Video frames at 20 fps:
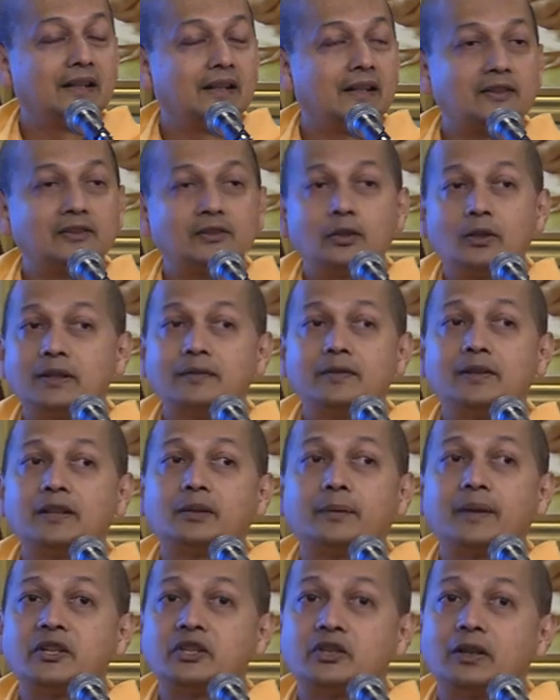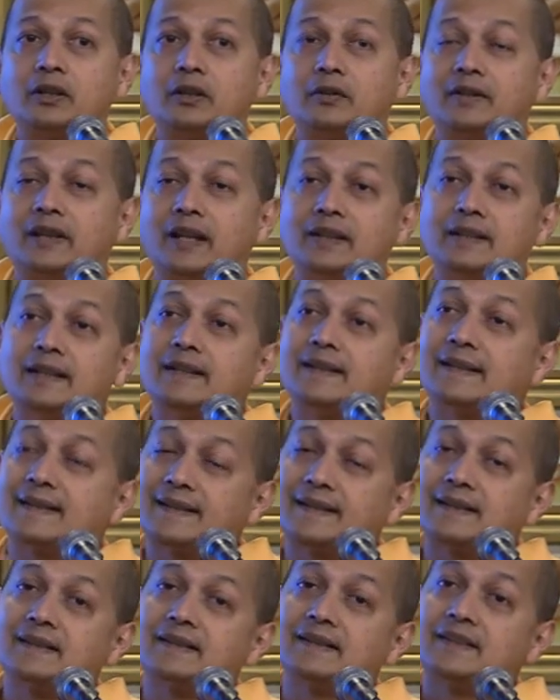It's not even a question of getting
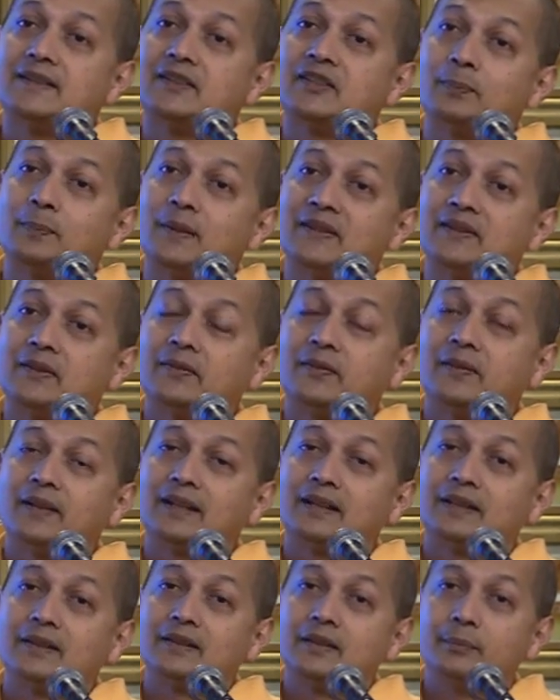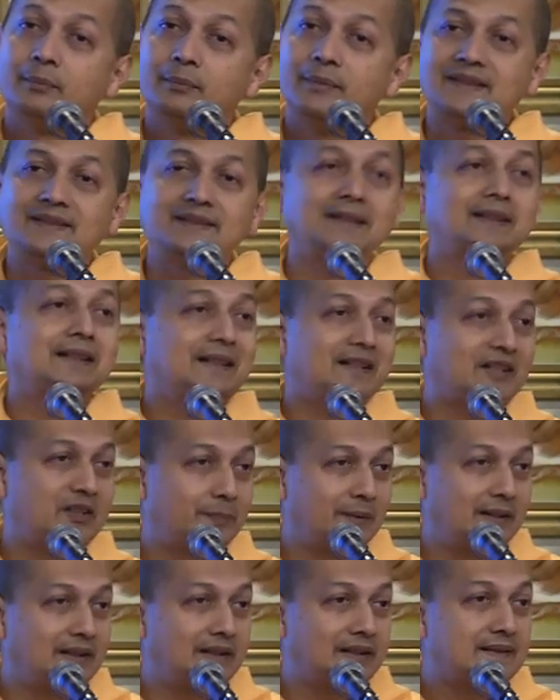certain specific mystical
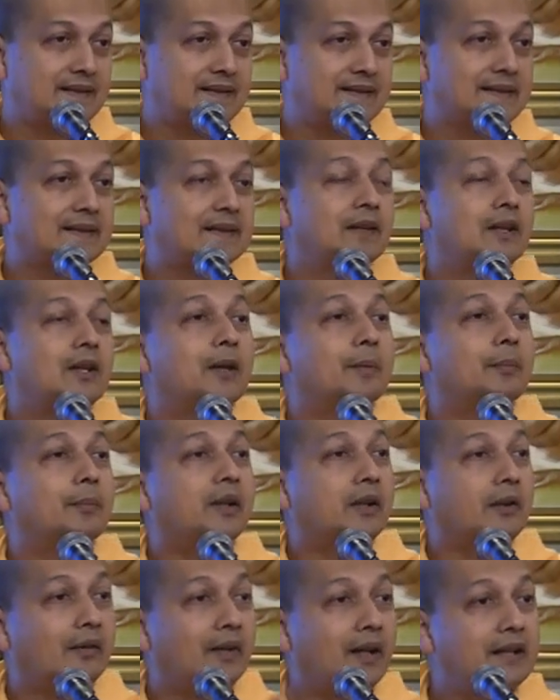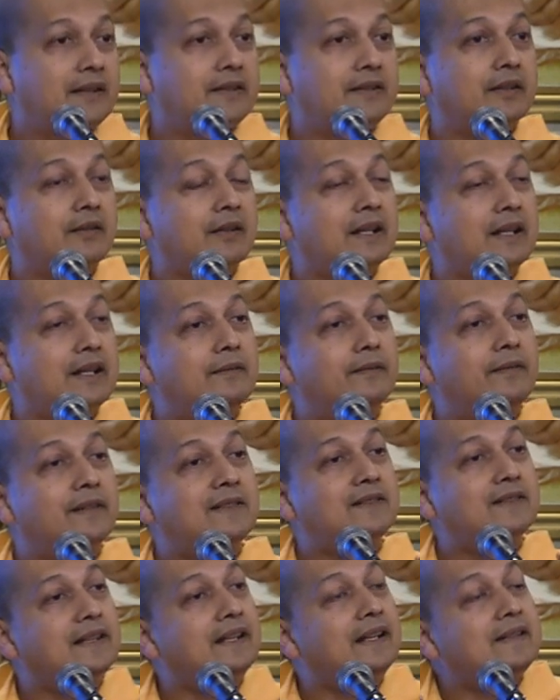experiences, but rather
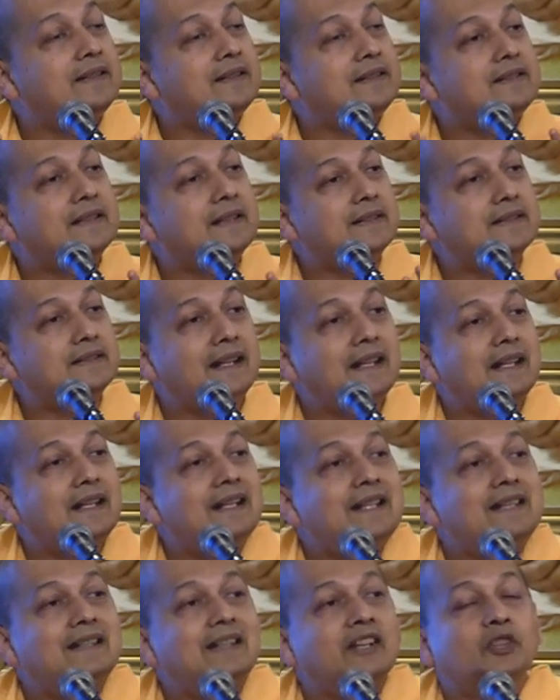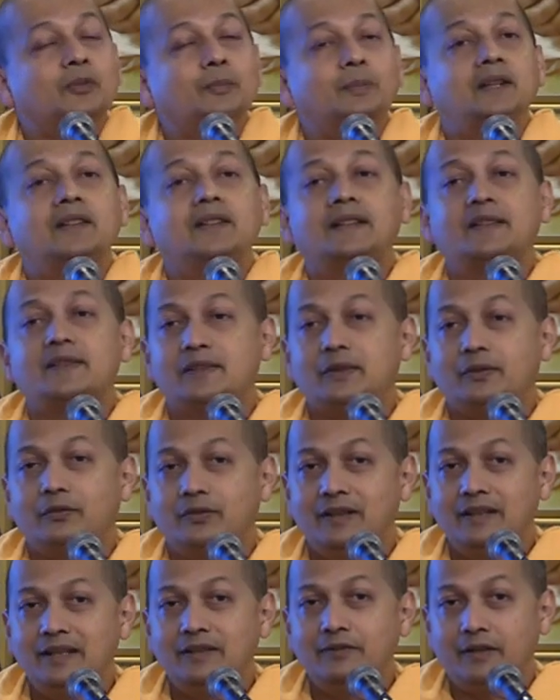investigating the daily experience of
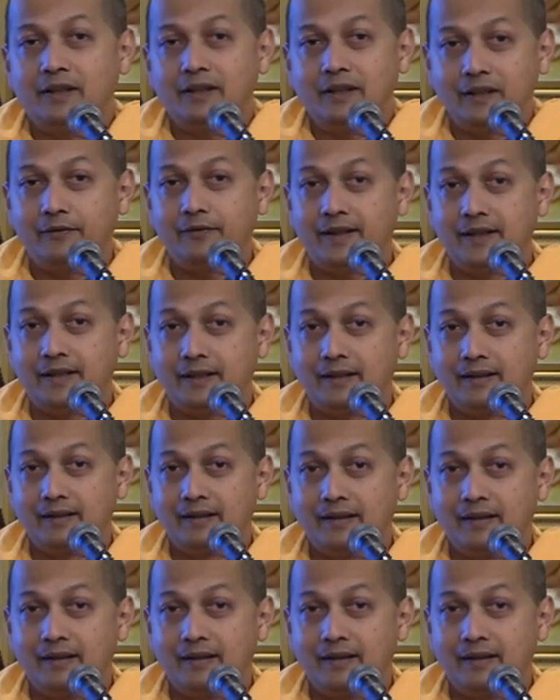living